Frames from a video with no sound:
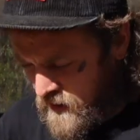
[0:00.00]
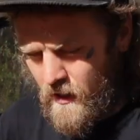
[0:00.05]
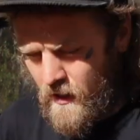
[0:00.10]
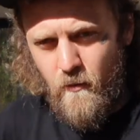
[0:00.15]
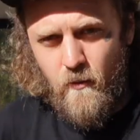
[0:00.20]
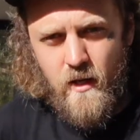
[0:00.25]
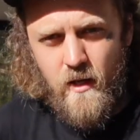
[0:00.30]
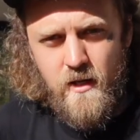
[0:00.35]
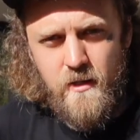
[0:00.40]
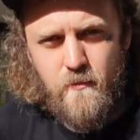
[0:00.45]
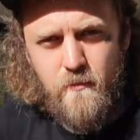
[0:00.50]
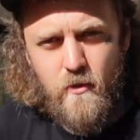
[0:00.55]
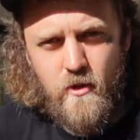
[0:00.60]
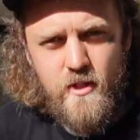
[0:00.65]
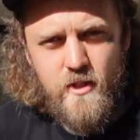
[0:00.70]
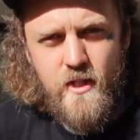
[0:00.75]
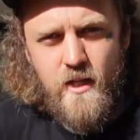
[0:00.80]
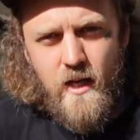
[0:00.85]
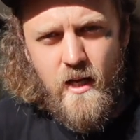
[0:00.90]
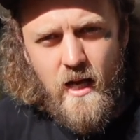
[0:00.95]
We're out in the
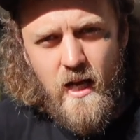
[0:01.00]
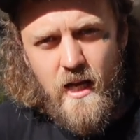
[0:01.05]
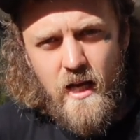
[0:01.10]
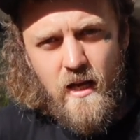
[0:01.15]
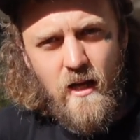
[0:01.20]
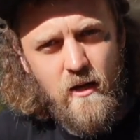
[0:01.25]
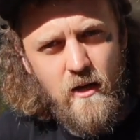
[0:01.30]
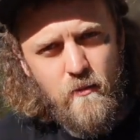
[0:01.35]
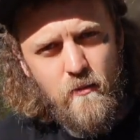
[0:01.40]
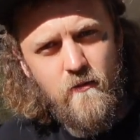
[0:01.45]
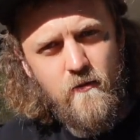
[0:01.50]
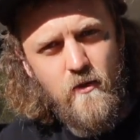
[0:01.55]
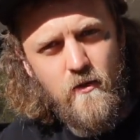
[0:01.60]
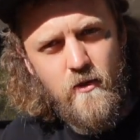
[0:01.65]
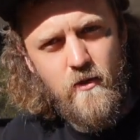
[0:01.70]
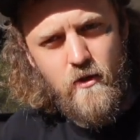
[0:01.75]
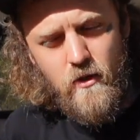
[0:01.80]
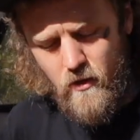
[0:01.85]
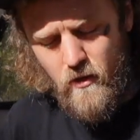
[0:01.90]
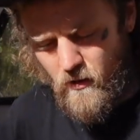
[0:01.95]
bush today. We've got
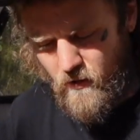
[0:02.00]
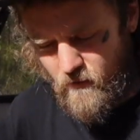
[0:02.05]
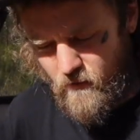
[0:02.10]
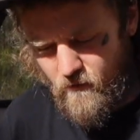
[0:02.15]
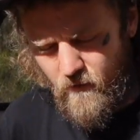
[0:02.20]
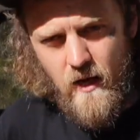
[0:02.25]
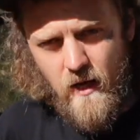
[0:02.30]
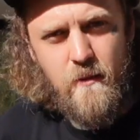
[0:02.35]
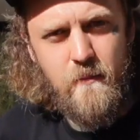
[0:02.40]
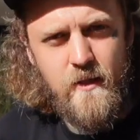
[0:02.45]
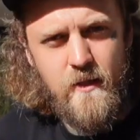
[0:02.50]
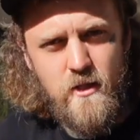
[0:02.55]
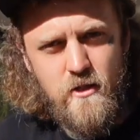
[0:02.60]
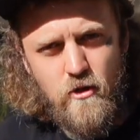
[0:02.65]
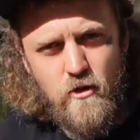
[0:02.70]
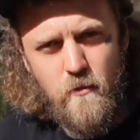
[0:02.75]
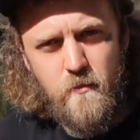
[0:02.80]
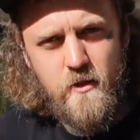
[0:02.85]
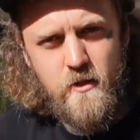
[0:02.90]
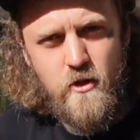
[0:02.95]
the new family
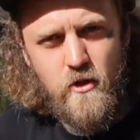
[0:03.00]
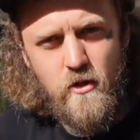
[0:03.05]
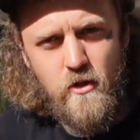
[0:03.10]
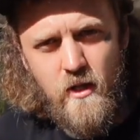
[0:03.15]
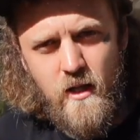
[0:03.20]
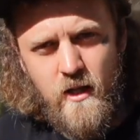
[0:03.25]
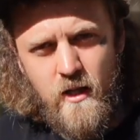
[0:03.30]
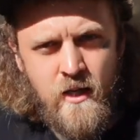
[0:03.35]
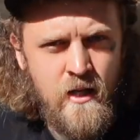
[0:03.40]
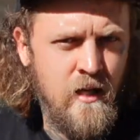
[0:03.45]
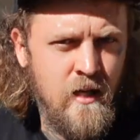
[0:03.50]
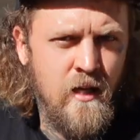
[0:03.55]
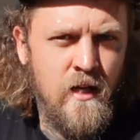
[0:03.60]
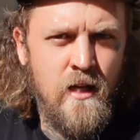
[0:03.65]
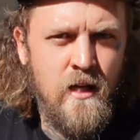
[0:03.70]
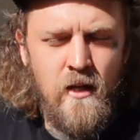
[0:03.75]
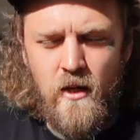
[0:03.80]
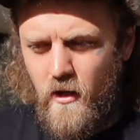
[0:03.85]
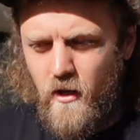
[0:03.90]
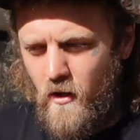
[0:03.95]
super tourer
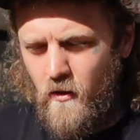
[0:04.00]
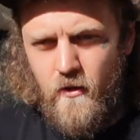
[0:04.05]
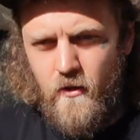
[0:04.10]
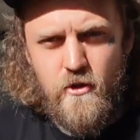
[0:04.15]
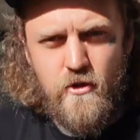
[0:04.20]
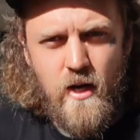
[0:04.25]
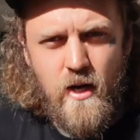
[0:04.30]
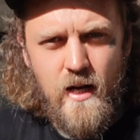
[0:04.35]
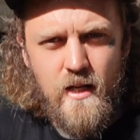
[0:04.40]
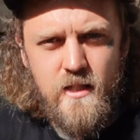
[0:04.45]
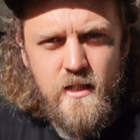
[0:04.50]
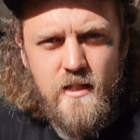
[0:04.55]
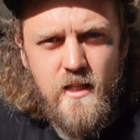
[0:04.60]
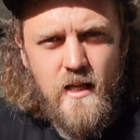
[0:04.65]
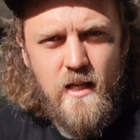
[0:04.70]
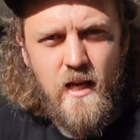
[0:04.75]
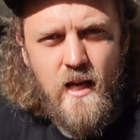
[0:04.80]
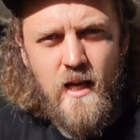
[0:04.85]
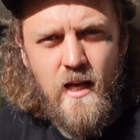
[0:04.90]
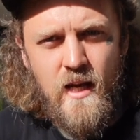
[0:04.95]
on the tracks,
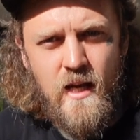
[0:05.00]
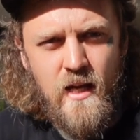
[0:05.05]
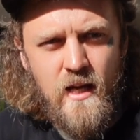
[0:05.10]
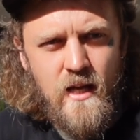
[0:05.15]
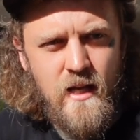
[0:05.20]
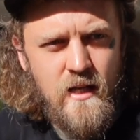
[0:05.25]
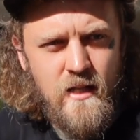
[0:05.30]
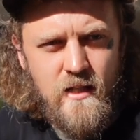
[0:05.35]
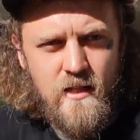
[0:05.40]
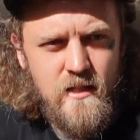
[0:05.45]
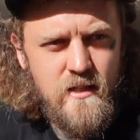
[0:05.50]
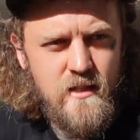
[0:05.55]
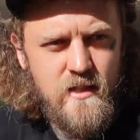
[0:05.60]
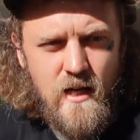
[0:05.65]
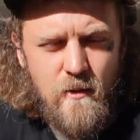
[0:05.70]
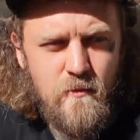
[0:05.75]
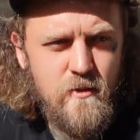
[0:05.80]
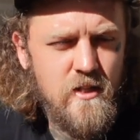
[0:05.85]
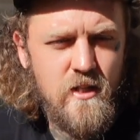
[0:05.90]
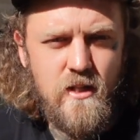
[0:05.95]
and
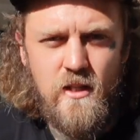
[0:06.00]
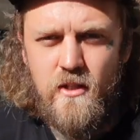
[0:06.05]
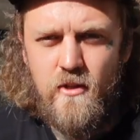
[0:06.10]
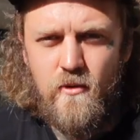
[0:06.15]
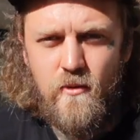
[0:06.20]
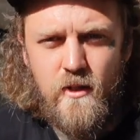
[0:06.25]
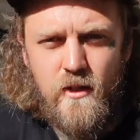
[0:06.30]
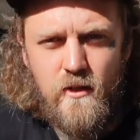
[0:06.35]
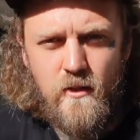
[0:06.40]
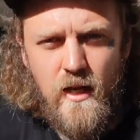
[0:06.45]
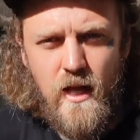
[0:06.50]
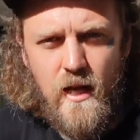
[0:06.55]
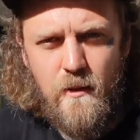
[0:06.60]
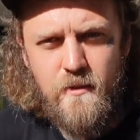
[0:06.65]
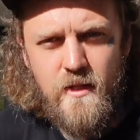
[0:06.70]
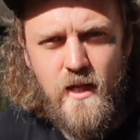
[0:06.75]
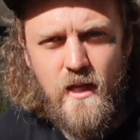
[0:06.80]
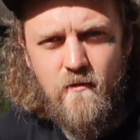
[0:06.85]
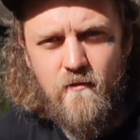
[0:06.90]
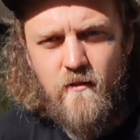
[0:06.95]
today we're just going to do a little
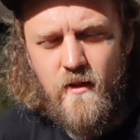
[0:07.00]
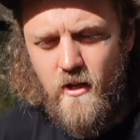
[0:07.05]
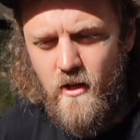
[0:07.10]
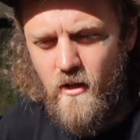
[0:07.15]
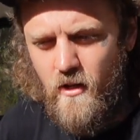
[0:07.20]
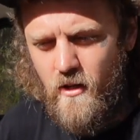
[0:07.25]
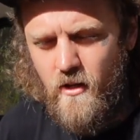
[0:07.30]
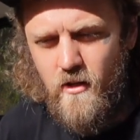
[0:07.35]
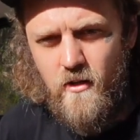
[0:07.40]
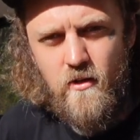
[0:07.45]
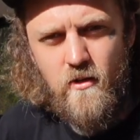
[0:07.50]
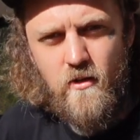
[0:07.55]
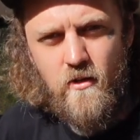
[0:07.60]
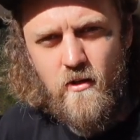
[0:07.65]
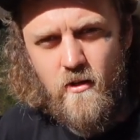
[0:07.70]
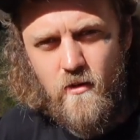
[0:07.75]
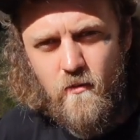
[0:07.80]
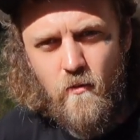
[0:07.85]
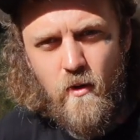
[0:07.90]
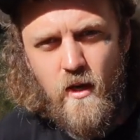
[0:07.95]
update video
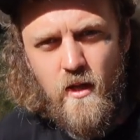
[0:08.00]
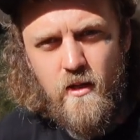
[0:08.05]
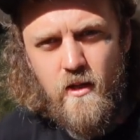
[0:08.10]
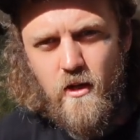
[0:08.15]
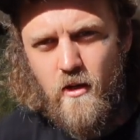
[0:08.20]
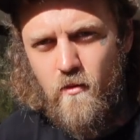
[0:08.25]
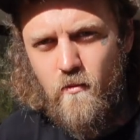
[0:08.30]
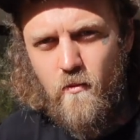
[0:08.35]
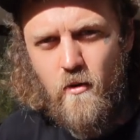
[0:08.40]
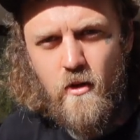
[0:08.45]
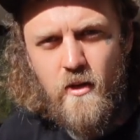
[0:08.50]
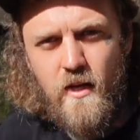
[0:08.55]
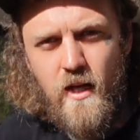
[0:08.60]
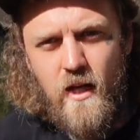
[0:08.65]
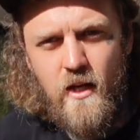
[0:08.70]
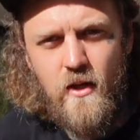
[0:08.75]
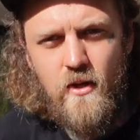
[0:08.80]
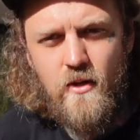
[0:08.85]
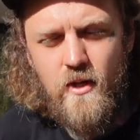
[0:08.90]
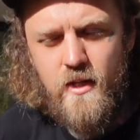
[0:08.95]
on where the old
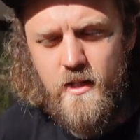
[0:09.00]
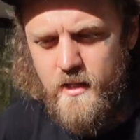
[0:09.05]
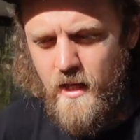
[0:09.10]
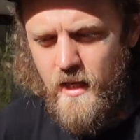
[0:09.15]
Rodeo is